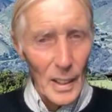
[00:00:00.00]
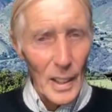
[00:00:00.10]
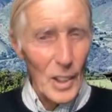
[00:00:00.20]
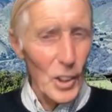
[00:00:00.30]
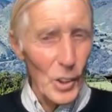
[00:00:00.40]

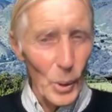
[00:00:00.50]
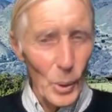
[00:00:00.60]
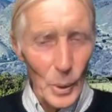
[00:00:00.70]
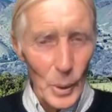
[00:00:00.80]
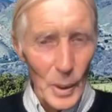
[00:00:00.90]
It's a tall
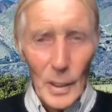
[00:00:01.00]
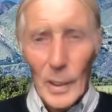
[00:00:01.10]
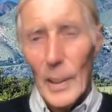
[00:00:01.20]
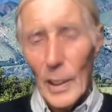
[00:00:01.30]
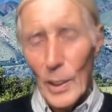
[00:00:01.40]
order.
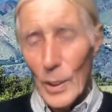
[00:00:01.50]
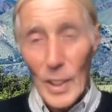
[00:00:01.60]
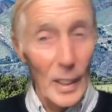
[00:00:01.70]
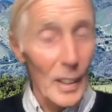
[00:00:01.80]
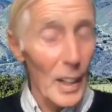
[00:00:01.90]
It could
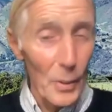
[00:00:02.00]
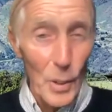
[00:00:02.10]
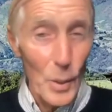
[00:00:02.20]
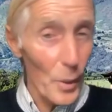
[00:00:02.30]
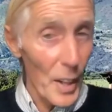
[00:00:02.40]
take
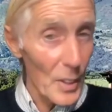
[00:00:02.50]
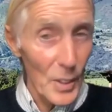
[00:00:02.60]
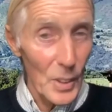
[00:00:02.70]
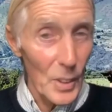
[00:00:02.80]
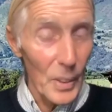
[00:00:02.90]
hundreds or
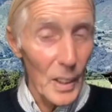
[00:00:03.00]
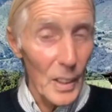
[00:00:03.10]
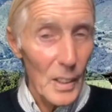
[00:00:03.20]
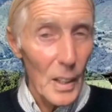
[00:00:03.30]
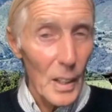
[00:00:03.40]
thousands of
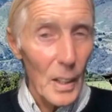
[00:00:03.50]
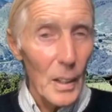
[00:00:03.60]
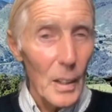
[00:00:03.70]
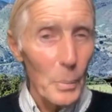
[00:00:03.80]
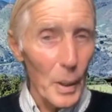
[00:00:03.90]
years,
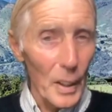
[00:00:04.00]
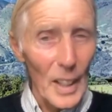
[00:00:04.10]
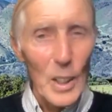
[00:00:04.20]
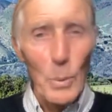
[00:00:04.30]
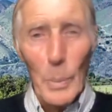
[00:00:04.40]
but
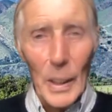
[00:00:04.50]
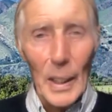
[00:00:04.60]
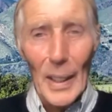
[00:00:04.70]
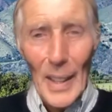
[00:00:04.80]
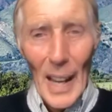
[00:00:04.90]
unless we
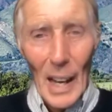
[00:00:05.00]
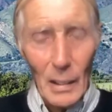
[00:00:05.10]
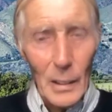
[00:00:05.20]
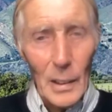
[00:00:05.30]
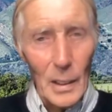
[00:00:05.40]
begin
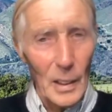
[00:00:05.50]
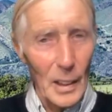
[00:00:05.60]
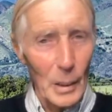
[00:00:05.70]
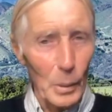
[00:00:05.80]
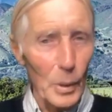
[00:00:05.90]
now,
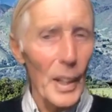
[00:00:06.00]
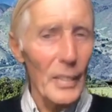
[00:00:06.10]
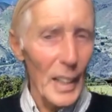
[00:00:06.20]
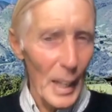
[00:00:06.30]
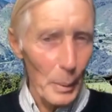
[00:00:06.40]
it will
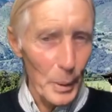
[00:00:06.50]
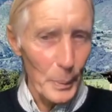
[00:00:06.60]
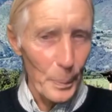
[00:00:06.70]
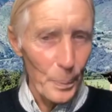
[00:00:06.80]
never happen.